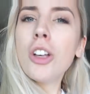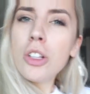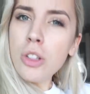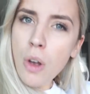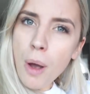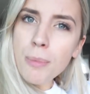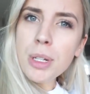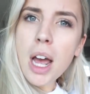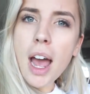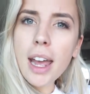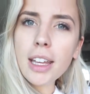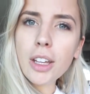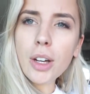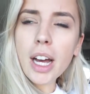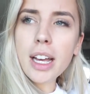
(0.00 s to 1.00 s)
So I'm
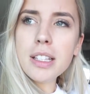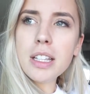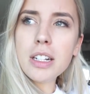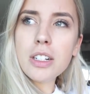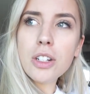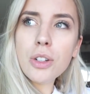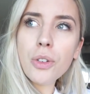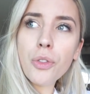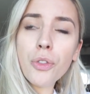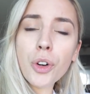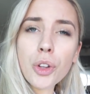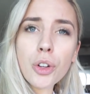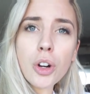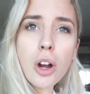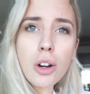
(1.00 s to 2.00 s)
tying you guys into
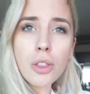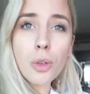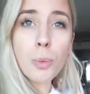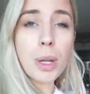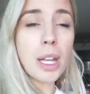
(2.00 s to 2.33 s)
further on in the